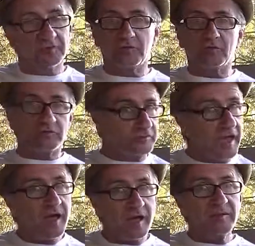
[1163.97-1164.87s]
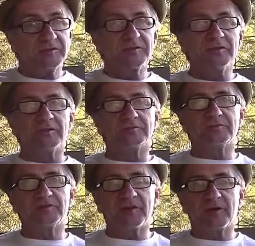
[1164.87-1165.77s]
so yeah, I'm a sinner,
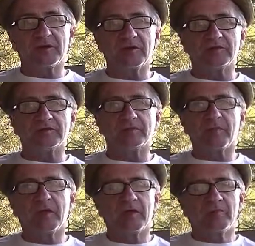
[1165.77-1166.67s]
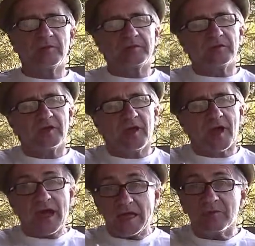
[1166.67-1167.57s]
saved by grace. But
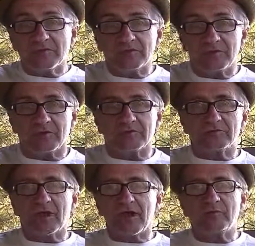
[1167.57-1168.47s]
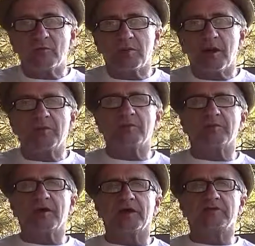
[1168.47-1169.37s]
I am a sinner. I have no problem with
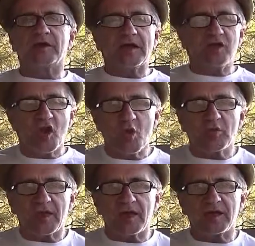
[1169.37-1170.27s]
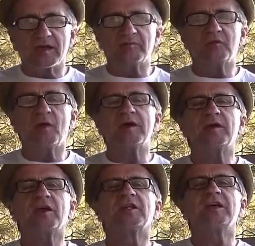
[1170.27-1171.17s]
that. I know that I am, so I
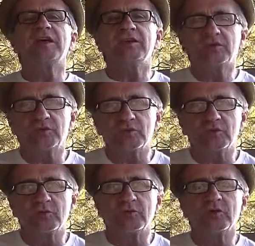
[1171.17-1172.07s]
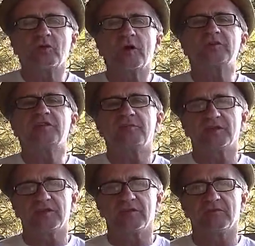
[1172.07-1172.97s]
cling to the grace I've
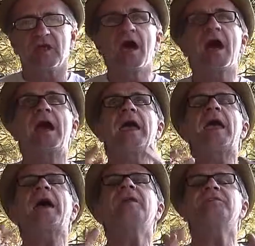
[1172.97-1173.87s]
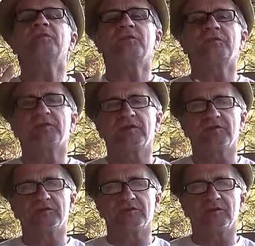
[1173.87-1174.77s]
been given. I ask for the
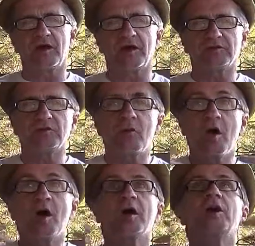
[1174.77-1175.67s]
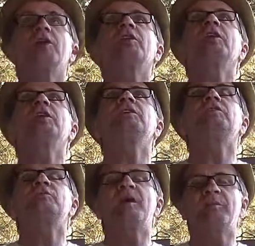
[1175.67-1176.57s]
forgiveness of God, to cling
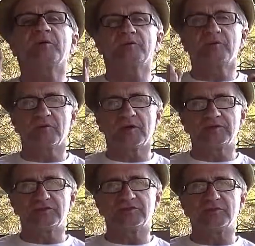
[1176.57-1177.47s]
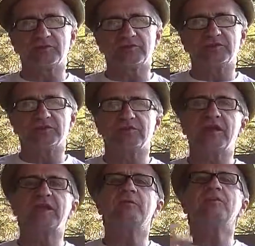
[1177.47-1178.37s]
to my personal relationship with Jesus, that
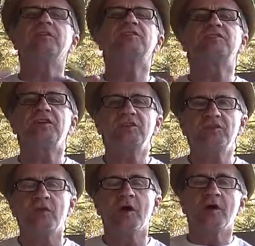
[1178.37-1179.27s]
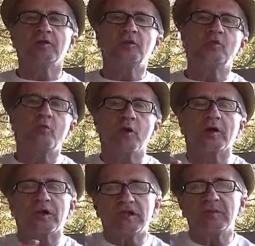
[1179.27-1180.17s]
he would continue to work
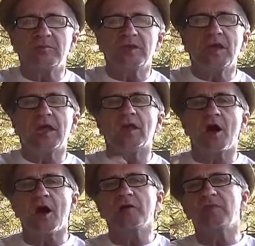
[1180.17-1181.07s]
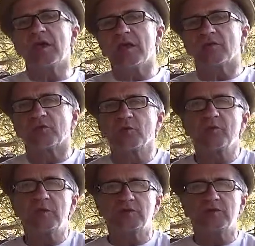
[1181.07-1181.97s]
in me and on me and through
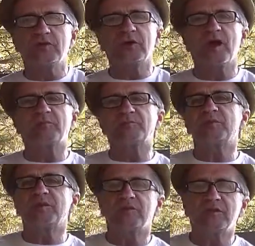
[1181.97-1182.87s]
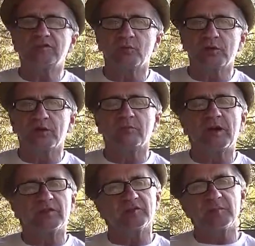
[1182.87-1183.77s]
me to the accomplishment of his will by
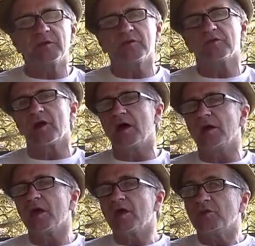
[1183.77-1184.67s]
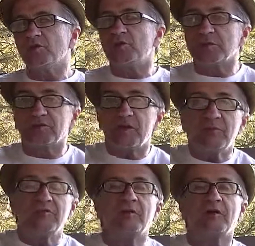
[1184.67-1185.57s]
the Spirit of God to present
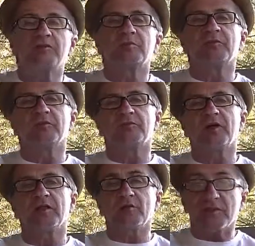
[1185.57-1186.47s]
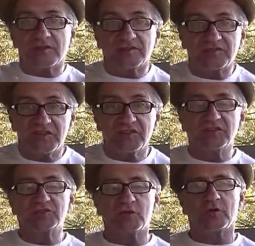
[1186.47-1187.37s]
me faultless before the Father with
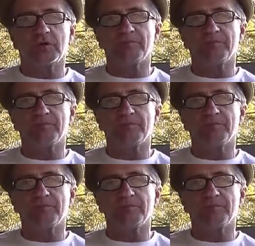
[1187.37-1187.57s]
exceeding joy.